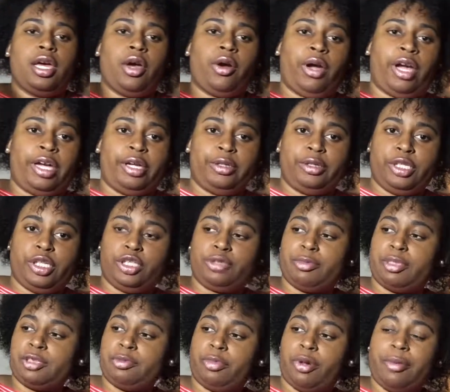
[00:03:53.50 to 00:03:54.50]
Okay, here's
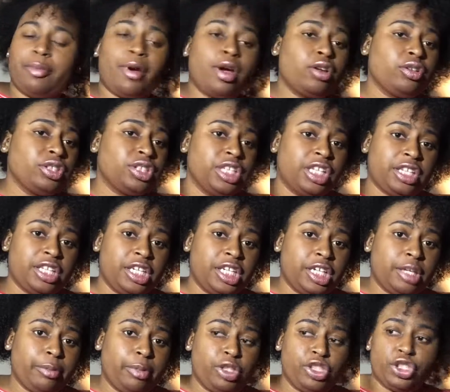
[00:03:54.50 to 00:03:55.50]
my spray bottle. There's nothing
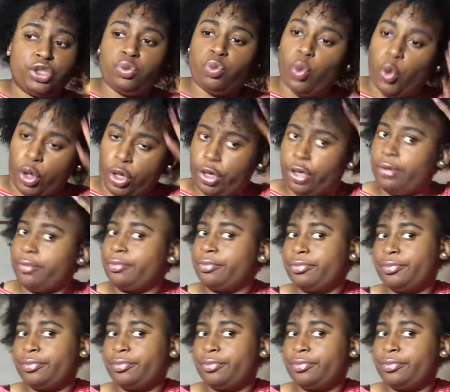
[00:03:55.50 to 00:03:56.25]
in it but just water.